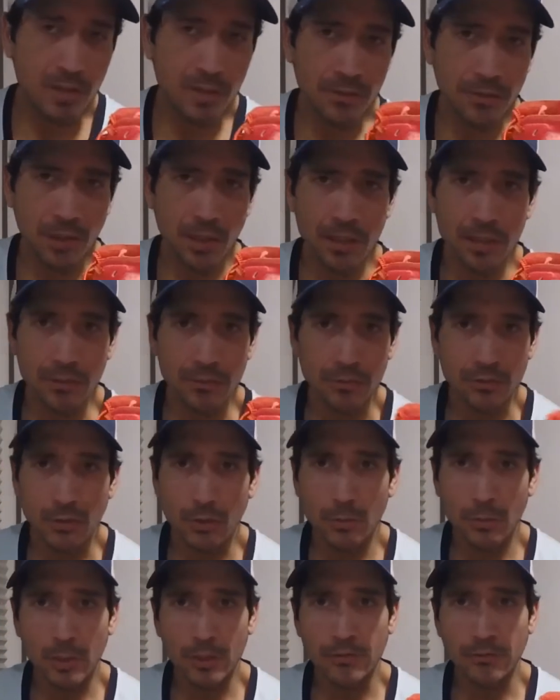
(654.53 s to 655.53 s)
Thank you
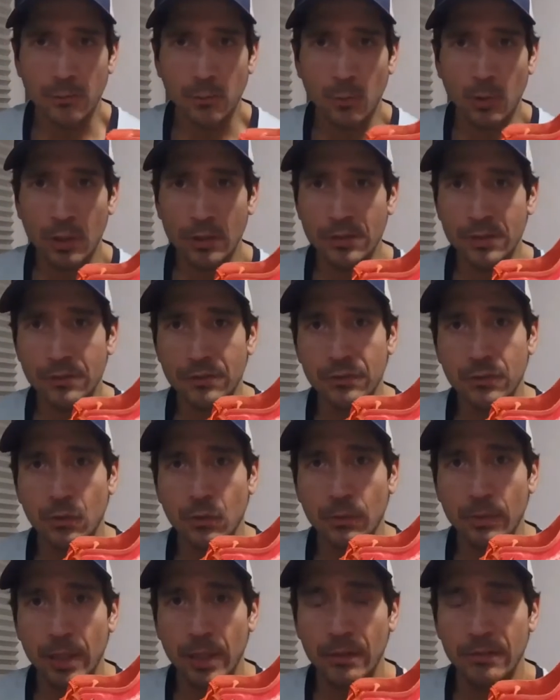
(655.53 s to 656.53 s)
so much for watching
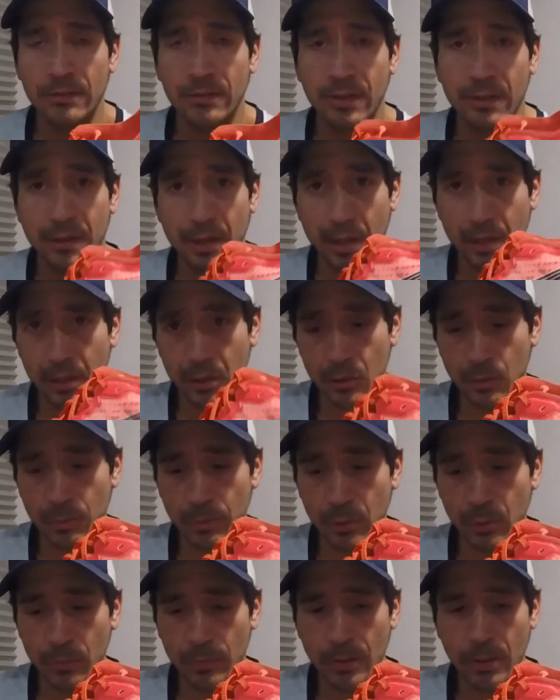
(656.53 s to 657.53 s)
Soulmates, and thank you
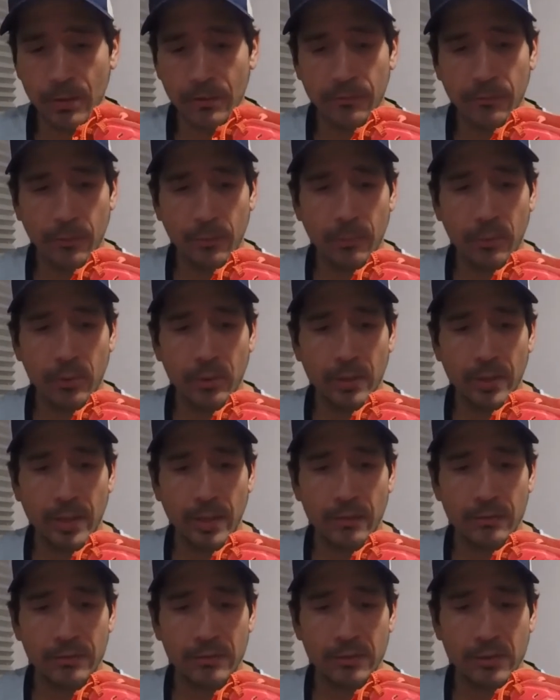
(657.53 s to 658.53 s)
Puma for putting
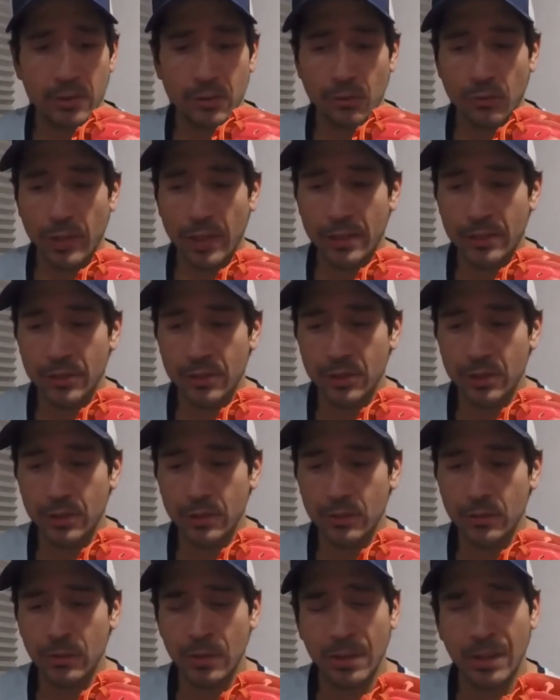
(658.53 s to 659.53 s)
out such a great
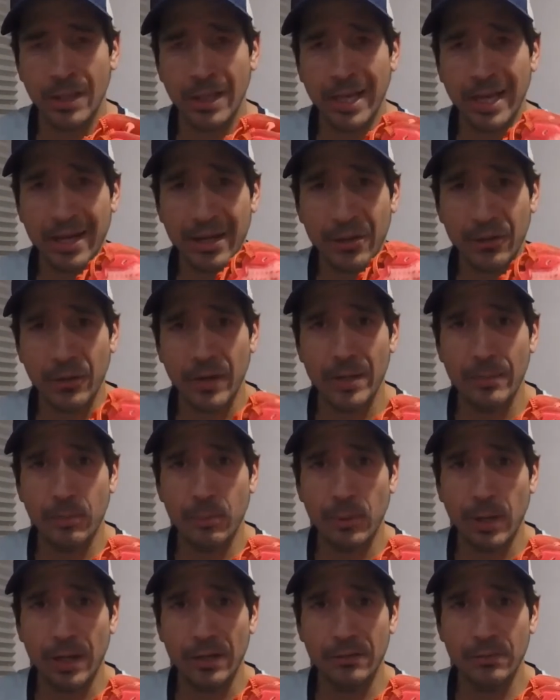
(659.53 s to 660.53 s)
shoe at a great
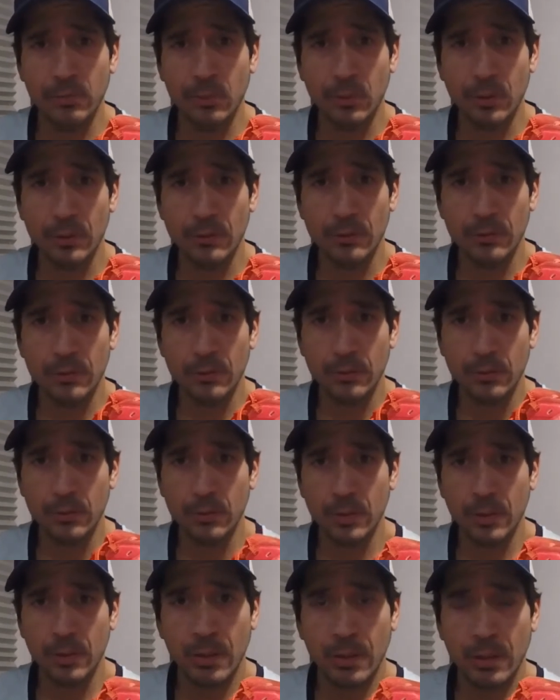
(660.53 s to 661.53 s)
price point too.
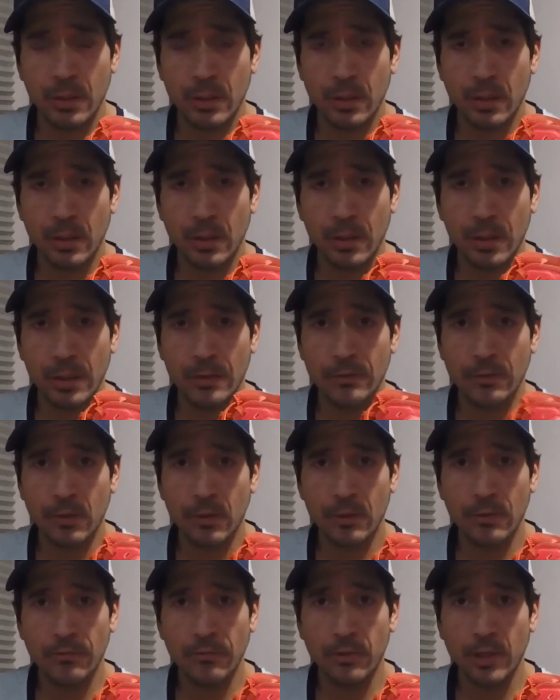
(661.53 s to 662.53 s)
Yeah, it's
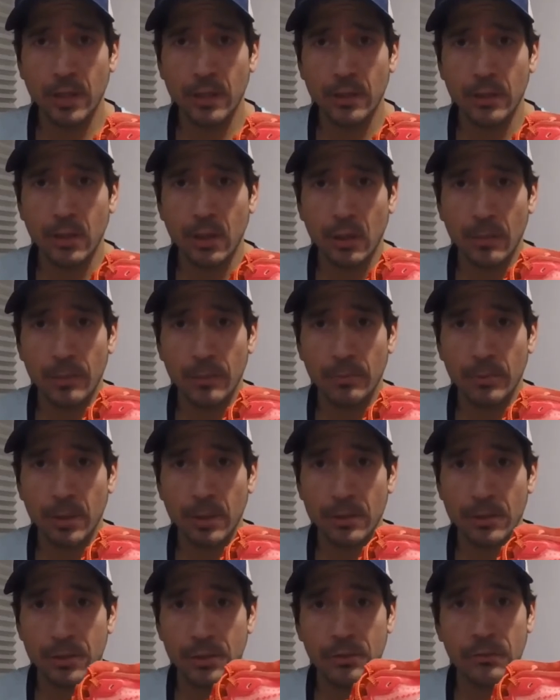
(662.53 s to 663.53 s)
hard to find a carbon
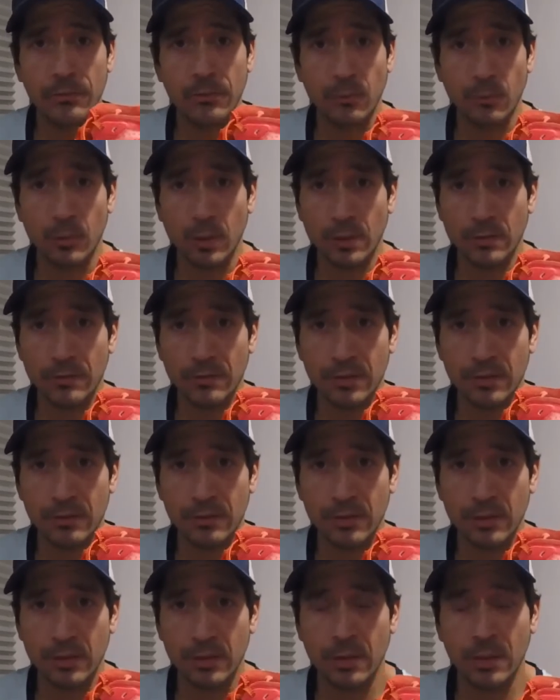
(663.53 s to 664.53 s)
plate shoe for
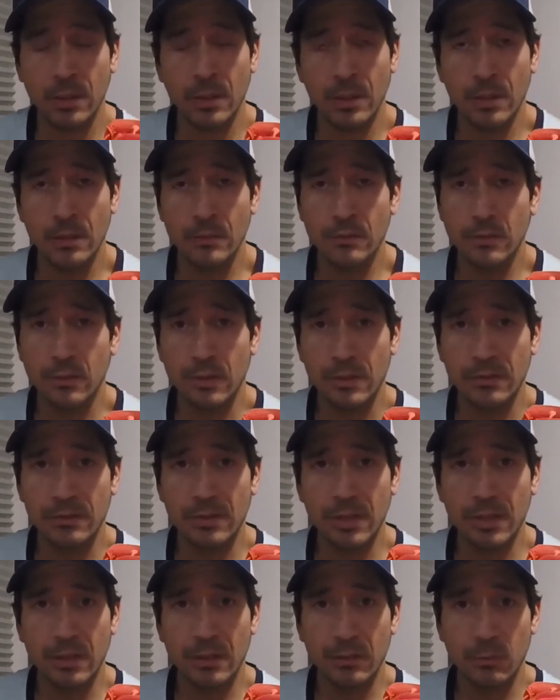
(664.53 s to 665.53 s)
$160, so this
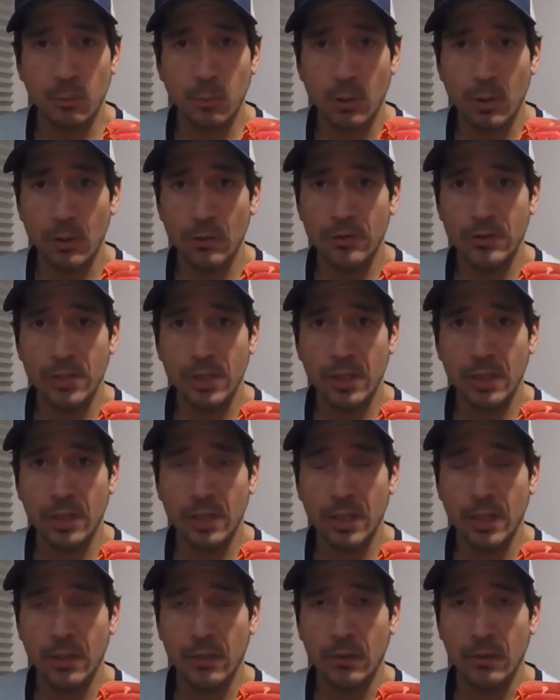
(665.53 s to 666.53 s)
thing is worth checking
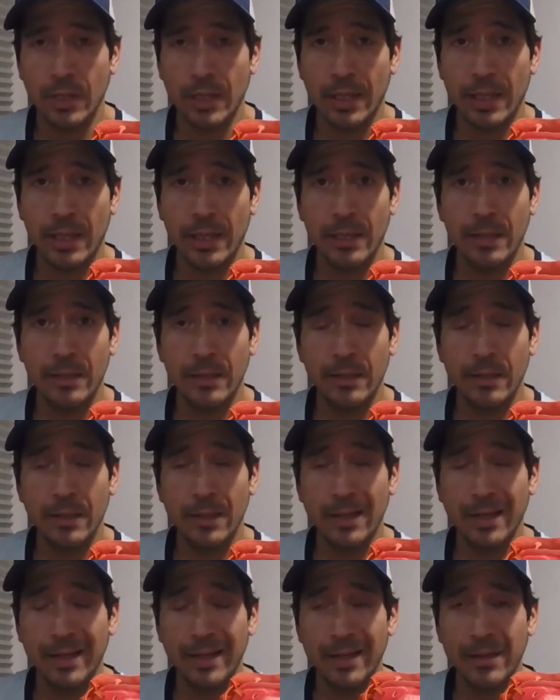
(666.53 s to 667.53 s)
out, and
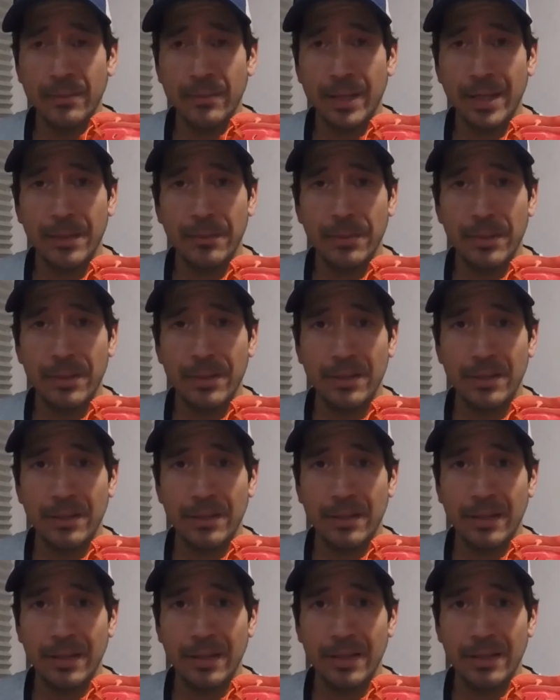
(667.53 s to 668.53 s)
in my
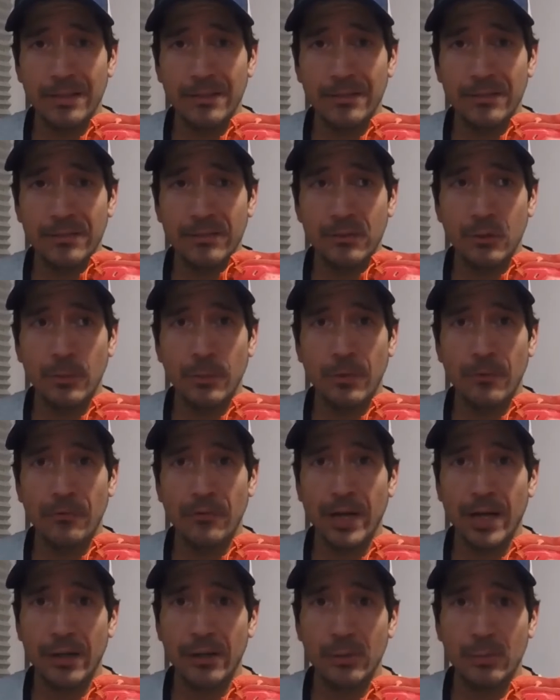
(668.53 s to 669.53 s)
opinion it's super
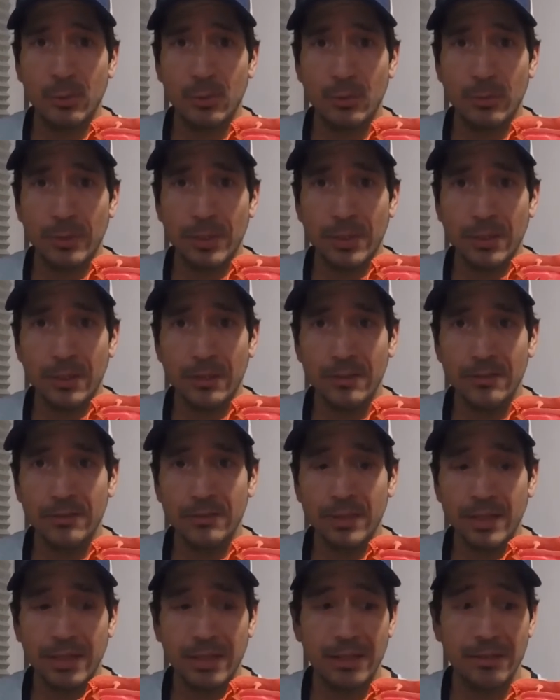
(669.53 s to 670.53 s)
valuable because
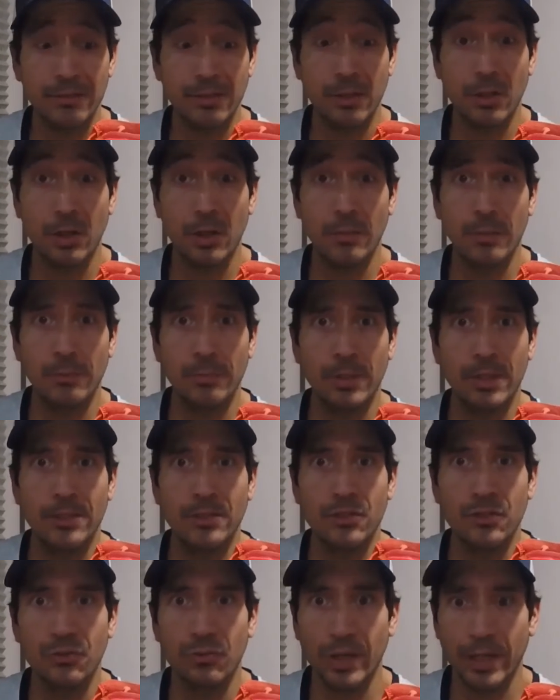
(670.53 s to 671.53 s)
it is a carbon plate
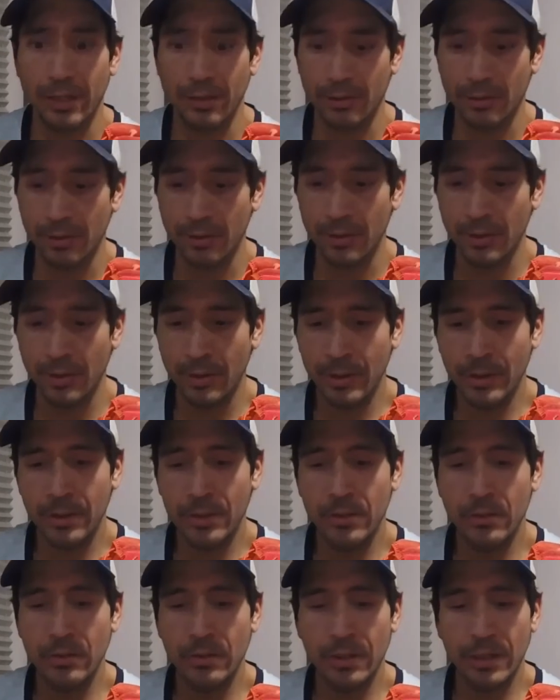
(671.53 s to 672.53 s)
trainer.
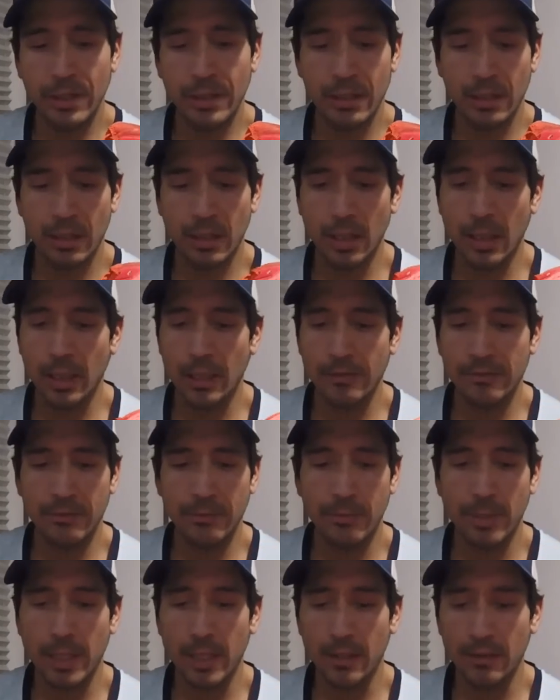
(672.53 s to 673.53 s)
You can get lots of
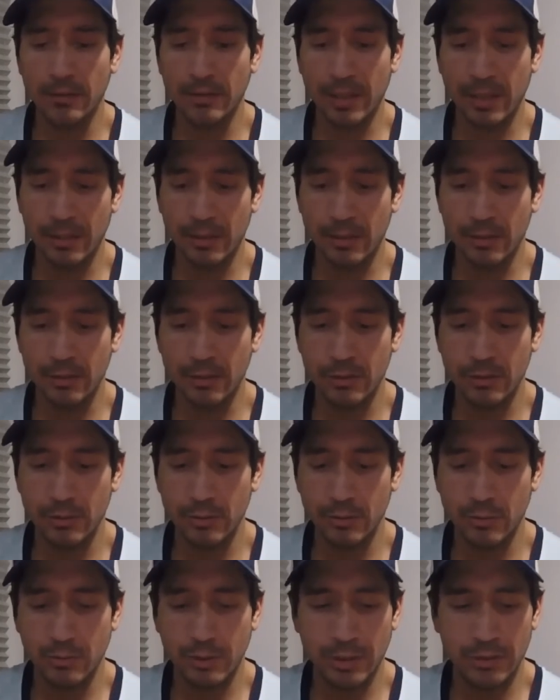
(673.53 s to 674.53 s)
miles out of the
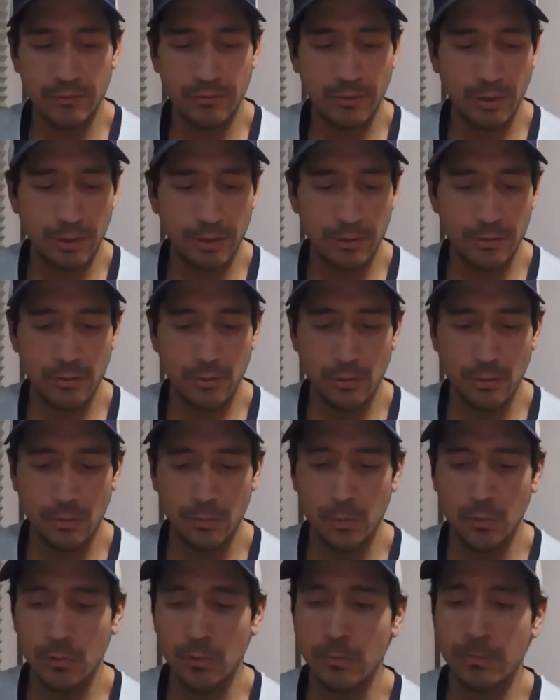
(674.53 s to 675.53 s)
shoe. It's very
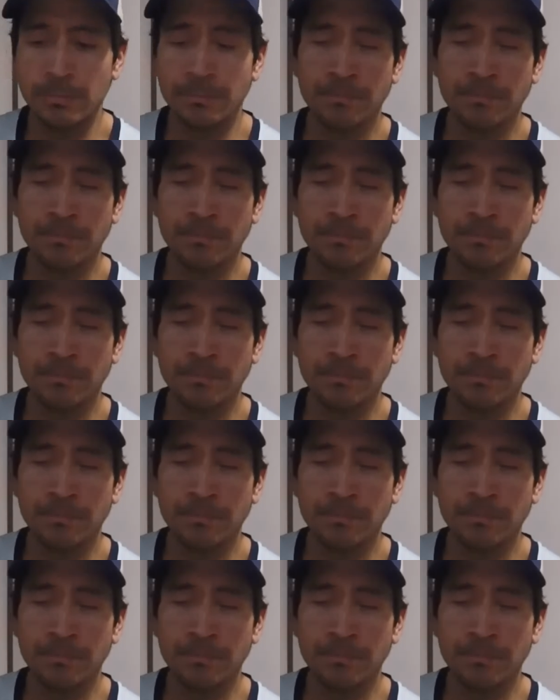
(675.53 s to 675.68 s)
durable.